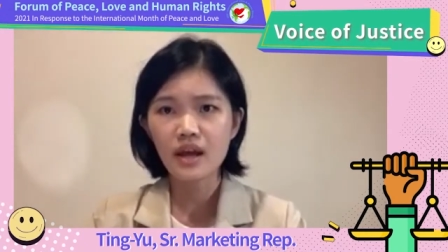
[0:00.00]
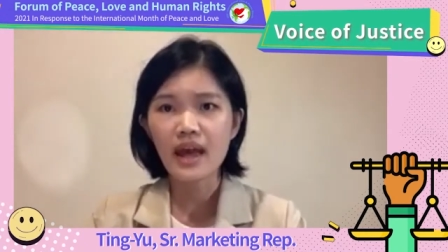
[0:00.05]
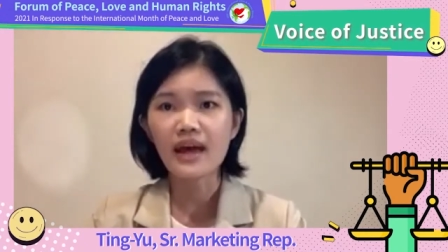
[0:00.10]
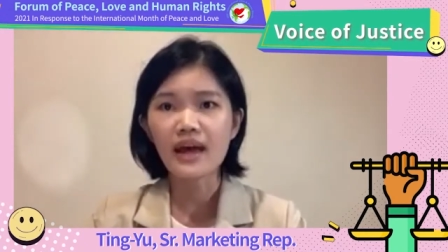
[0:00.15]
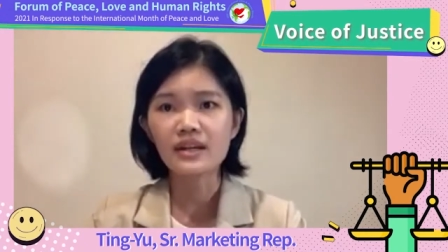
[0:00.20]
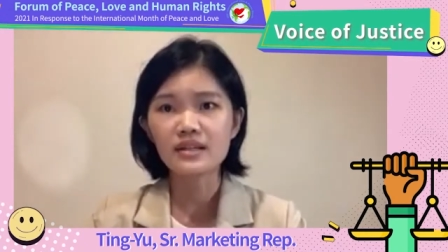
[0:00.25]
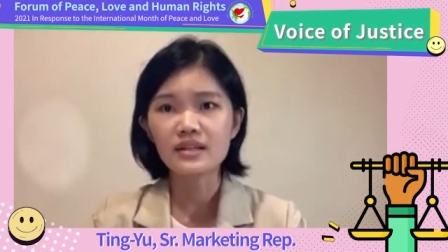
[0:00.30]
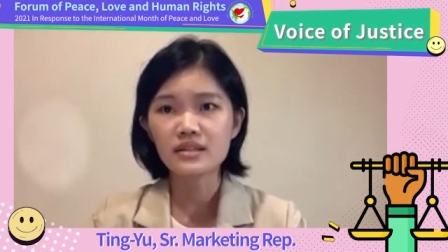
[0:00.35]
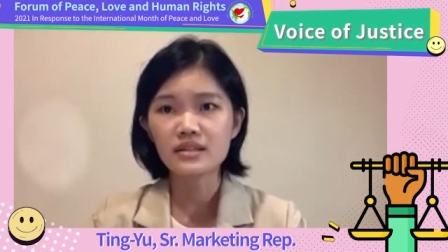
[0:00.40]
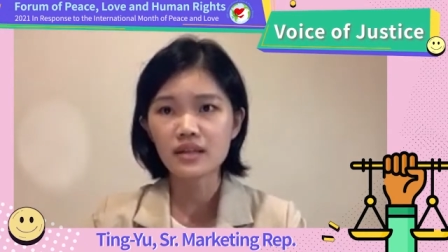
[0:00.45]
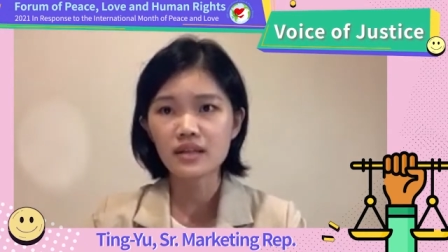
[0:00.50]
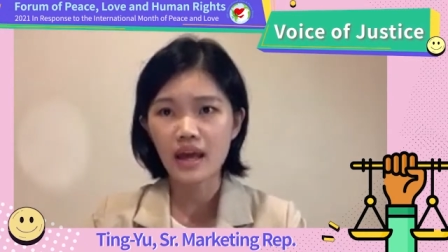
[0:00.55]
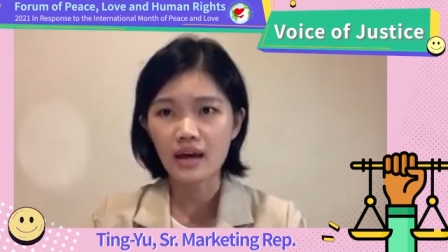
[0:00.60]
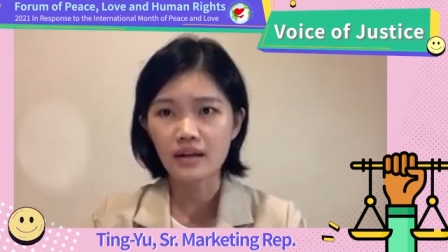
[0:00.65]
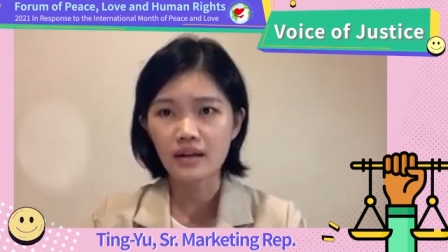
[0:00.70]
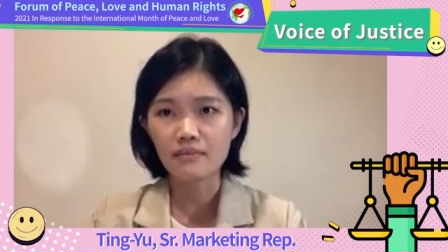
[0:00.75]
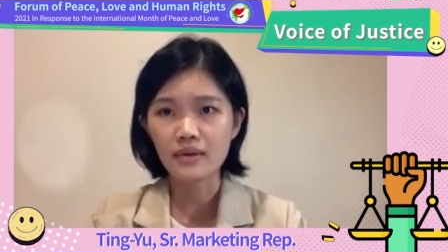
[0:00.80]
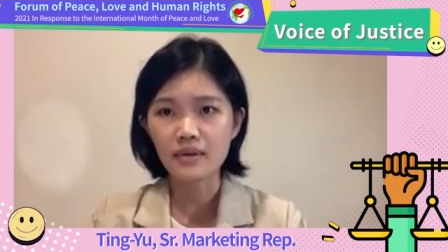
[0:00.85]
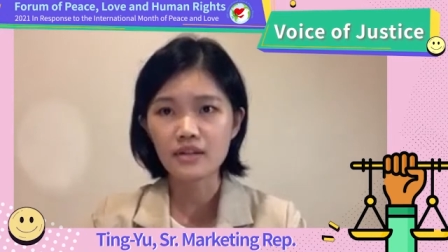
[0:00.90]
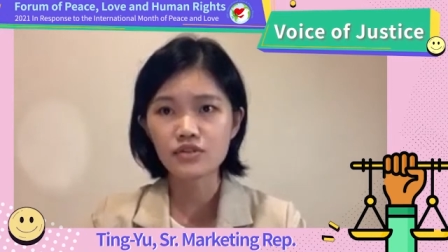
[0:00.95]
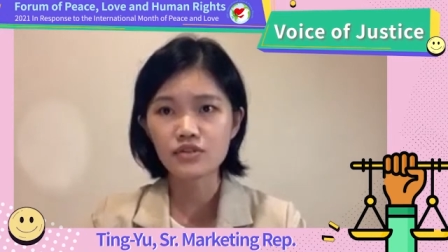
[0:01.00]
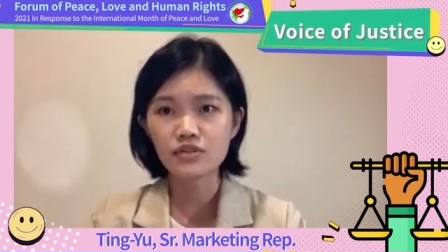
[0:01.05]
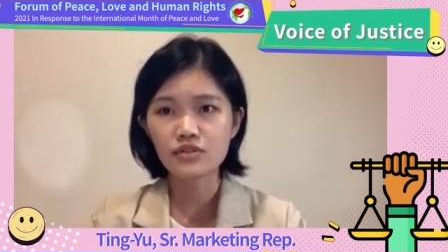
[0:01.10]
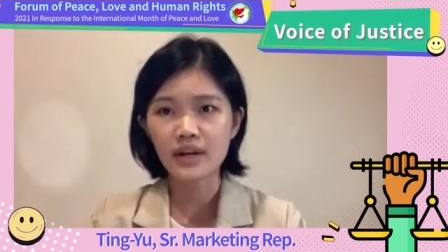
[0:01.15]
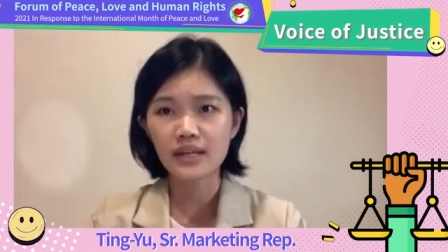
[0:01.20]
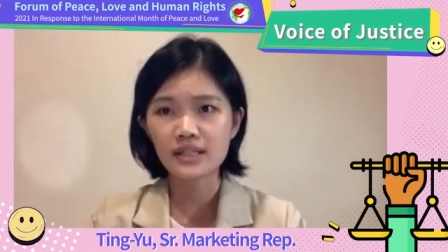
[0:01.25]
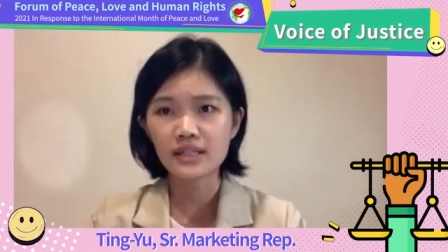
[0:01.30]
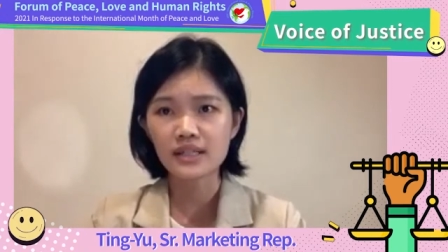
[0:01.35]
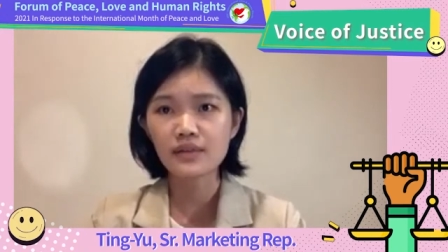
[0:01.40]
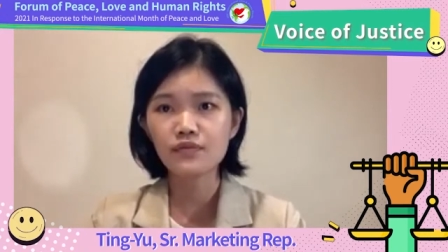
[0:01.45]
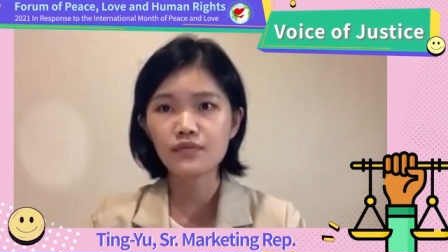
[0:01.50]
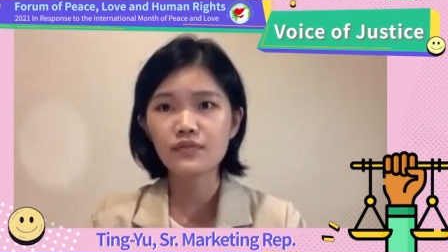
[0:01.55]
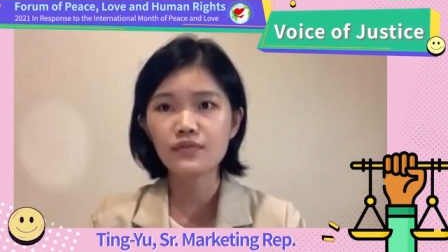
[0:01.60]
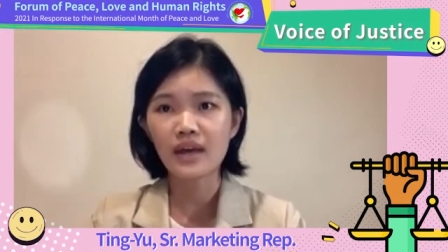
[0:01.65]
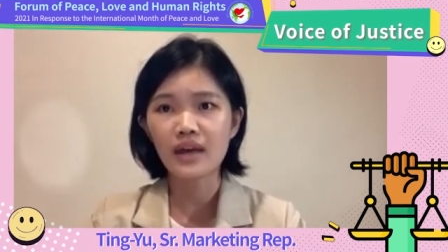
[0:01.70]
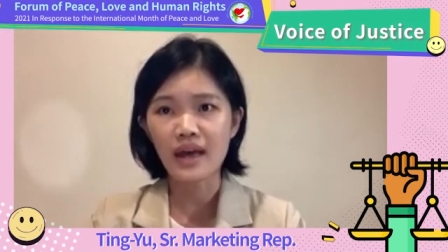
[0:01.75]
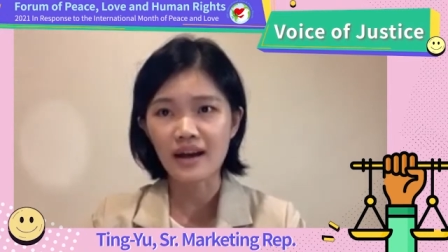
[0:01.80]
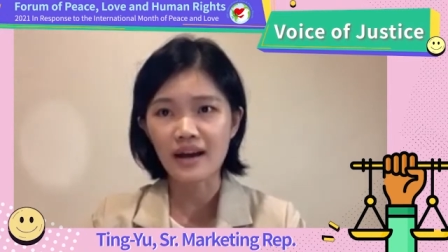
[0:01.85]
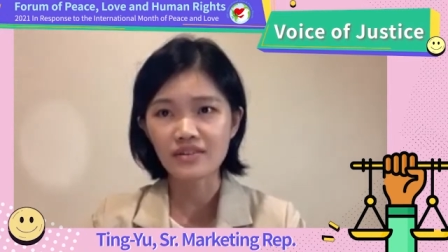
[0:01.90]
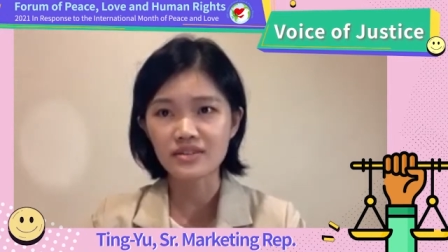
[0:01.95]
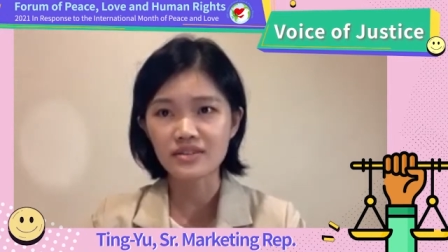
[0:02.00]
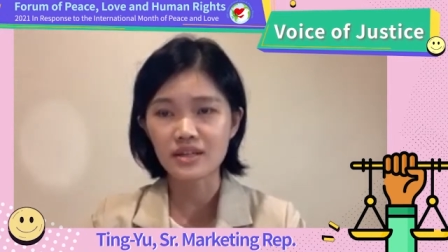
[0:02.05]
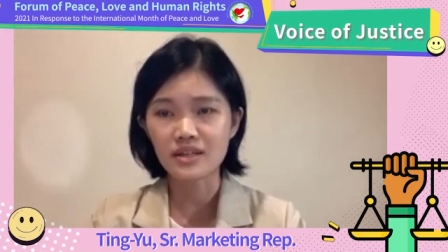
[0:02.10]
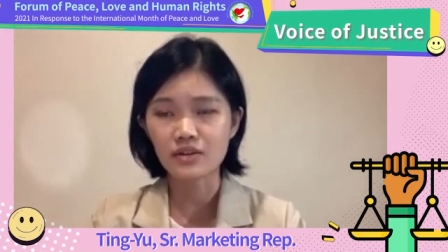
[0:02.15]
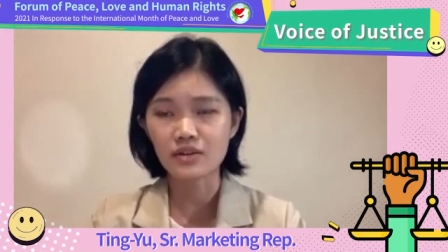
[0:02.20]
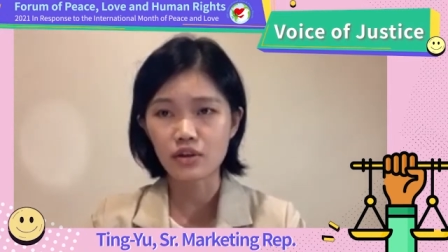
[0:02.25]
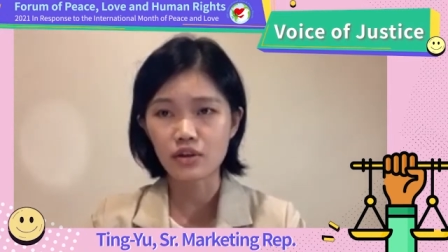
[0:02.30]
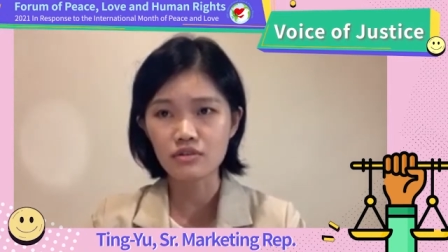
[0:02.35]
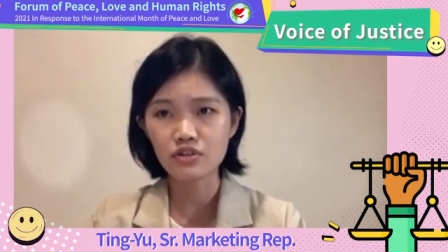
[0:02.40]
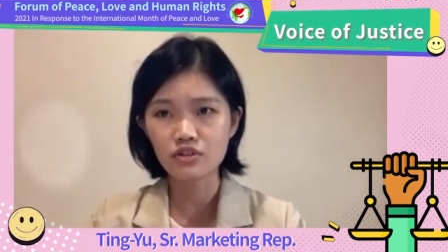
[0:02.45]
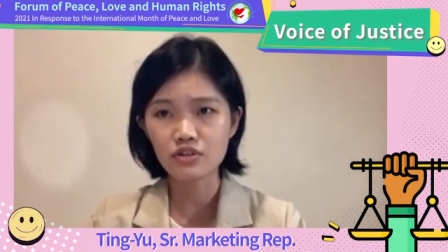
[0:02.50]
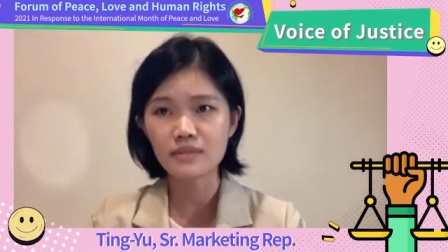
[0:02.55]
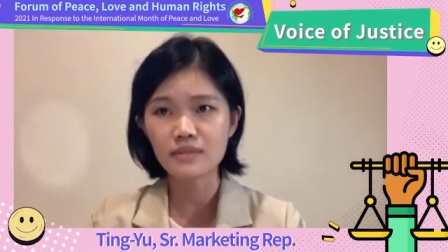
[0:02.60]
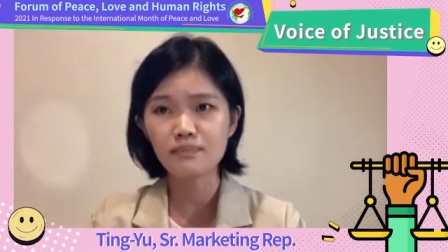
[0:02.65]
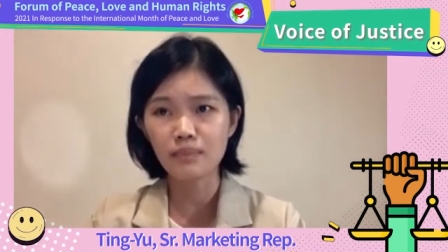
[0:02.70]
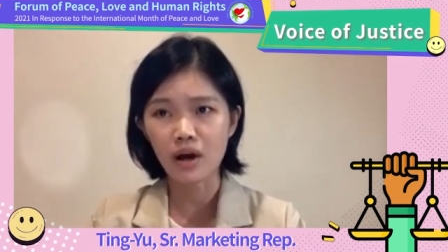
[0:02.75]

and administrative execution